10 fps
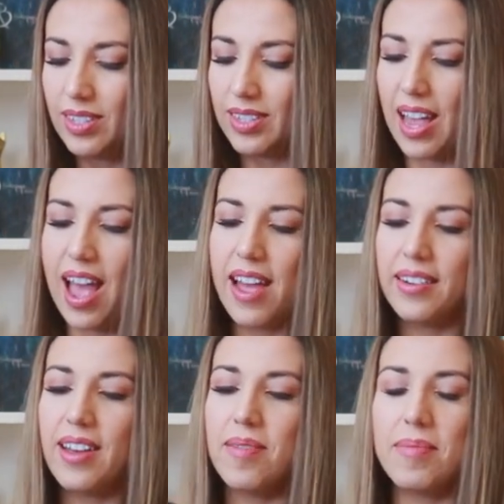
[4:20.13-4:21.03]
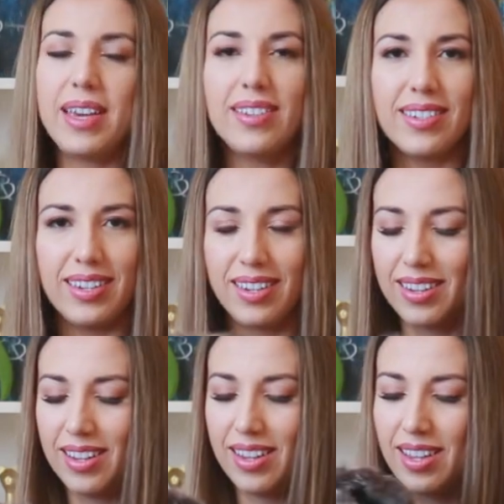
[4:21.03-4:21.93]
This is an
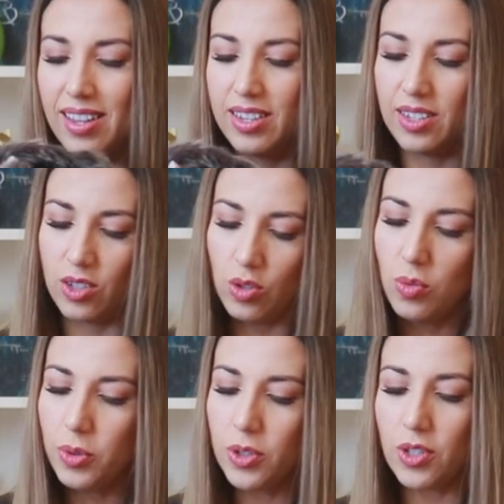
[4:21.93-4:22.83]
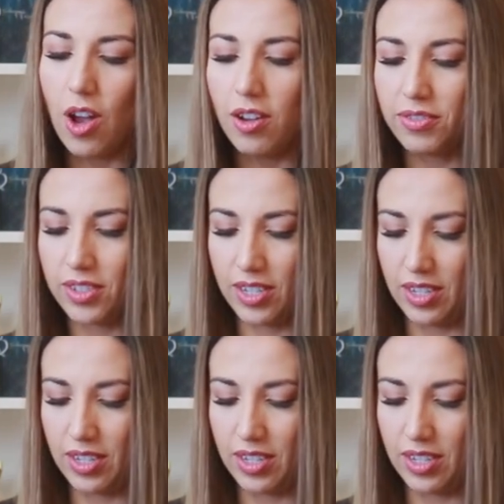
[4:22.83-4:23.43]
amazing, super soft